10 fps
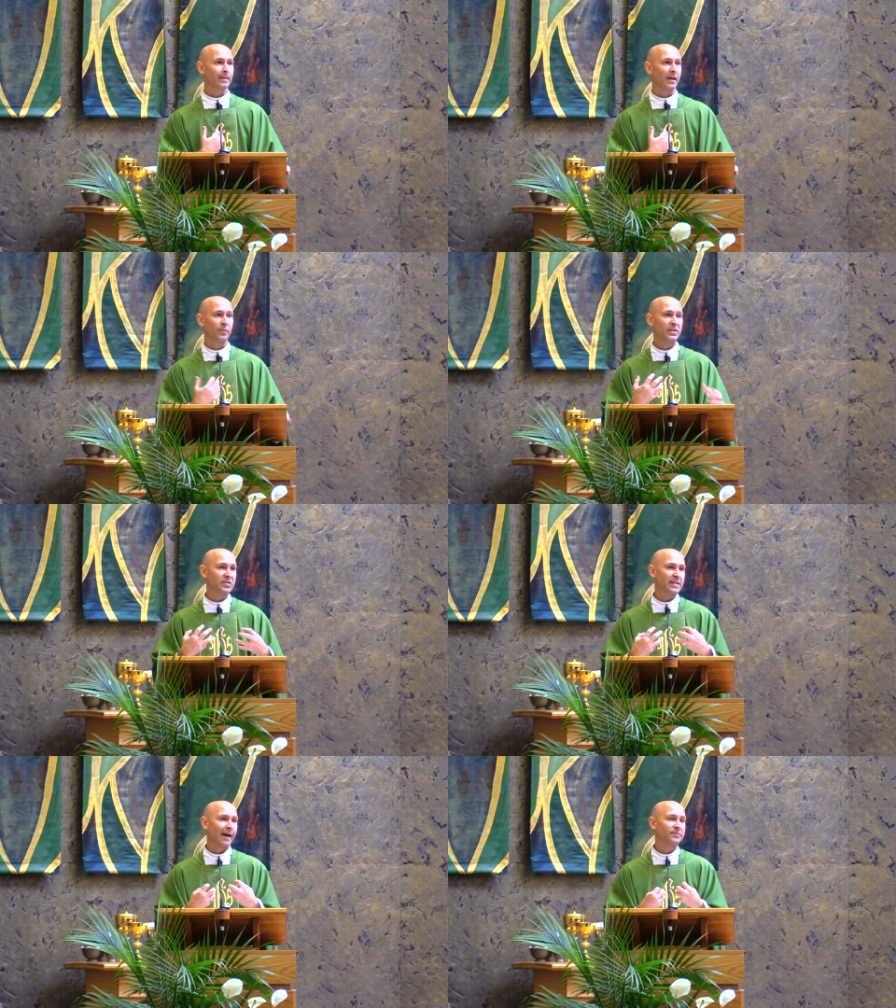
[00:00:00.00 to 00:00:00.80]
And we
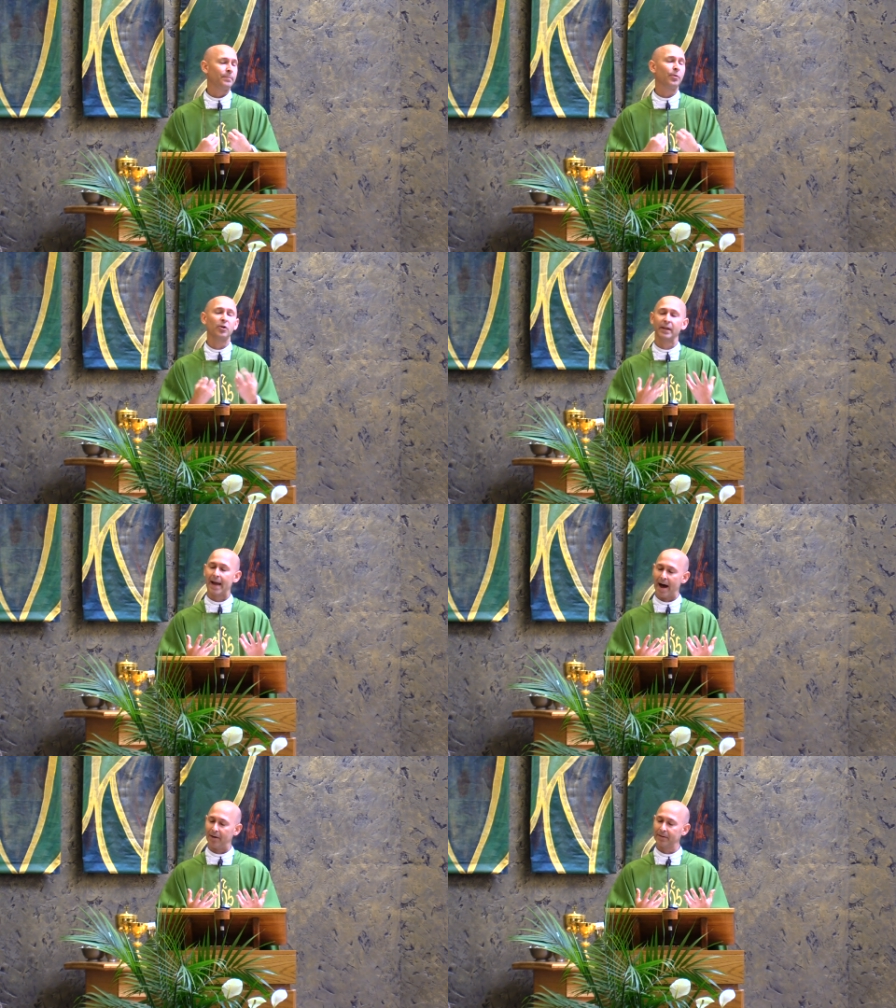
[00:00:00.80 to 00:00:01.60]
just have to pull
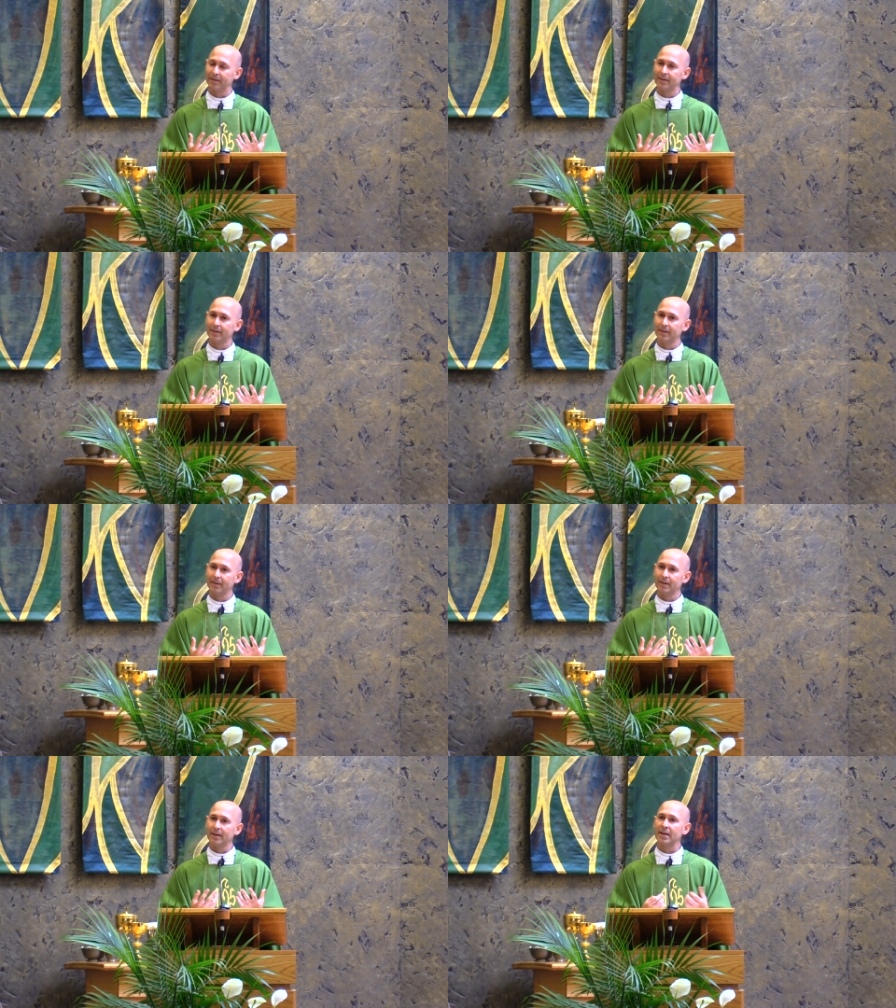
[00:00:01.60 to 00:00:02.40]
it out
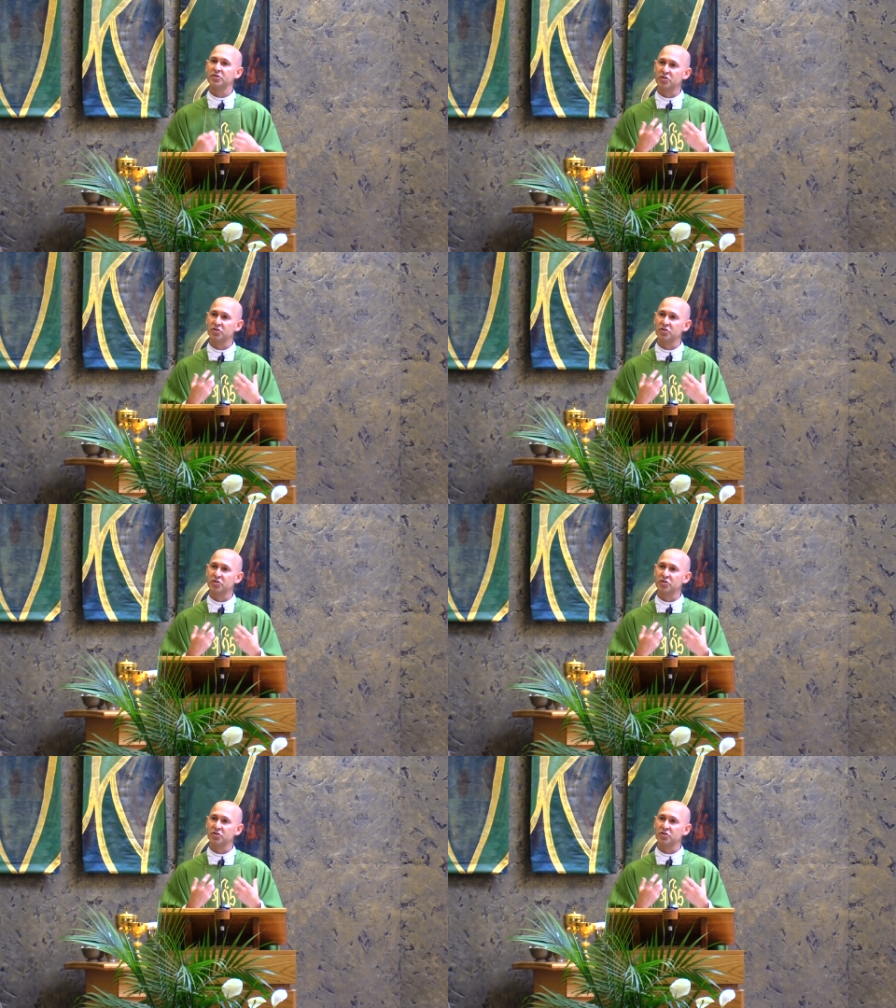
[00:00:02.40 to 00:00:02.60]
and